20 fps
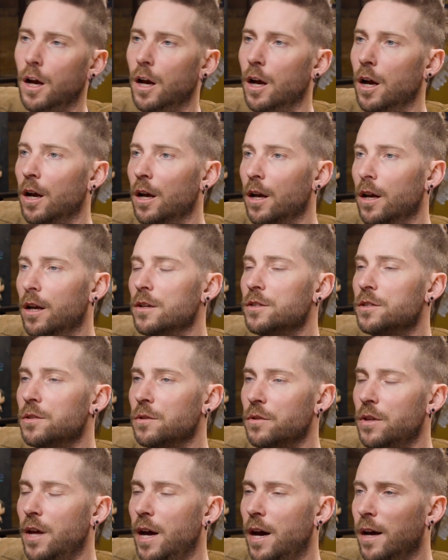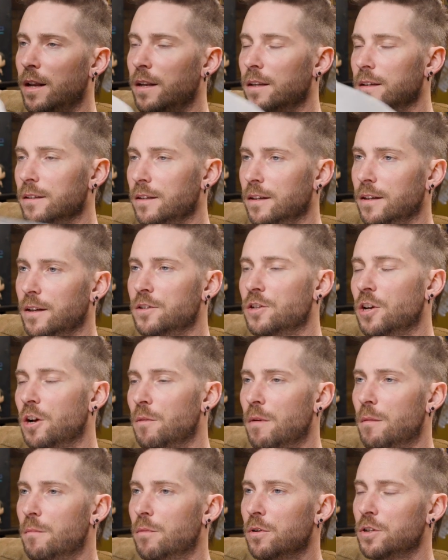So that is our
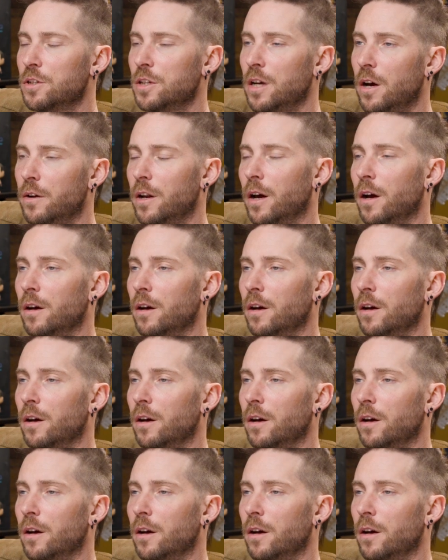member shout